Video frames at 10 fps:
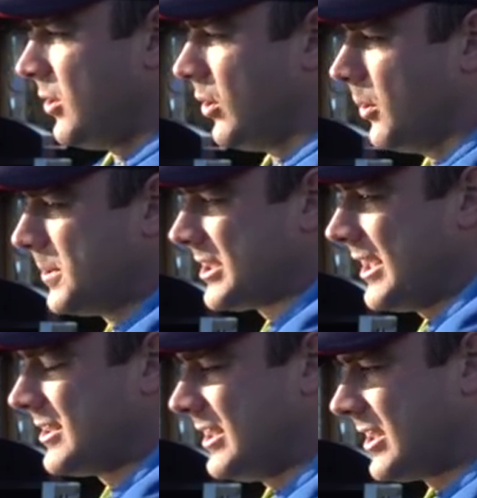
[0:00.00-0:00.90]
or
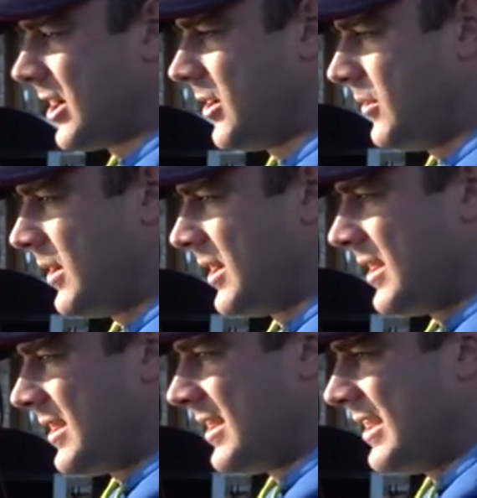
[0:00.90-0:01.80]
potentially go
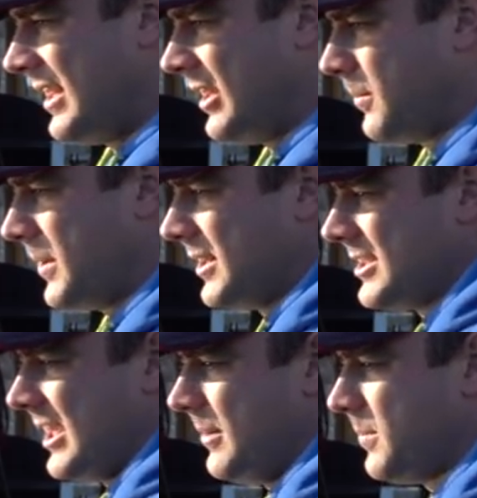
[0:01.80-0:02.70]
a little bit
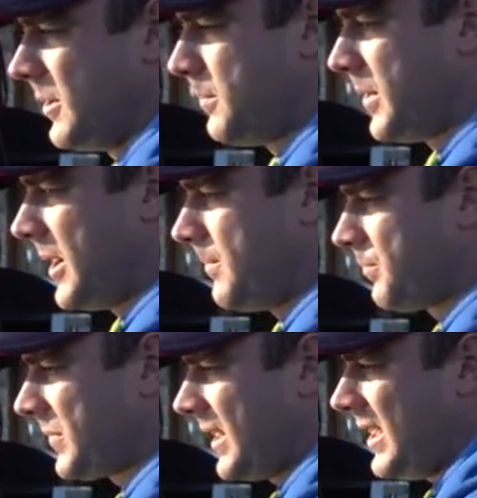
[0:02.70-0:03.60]
deeper. But
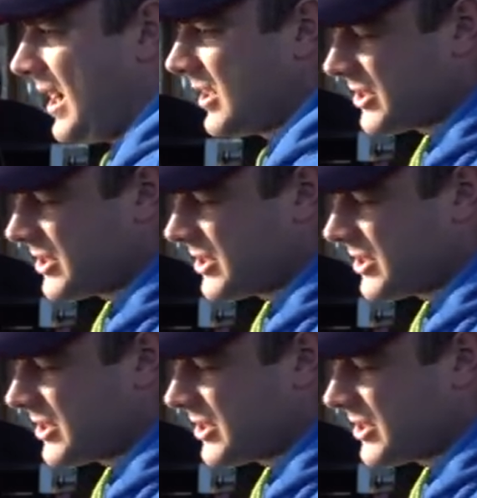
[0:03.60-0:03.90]
yeah, a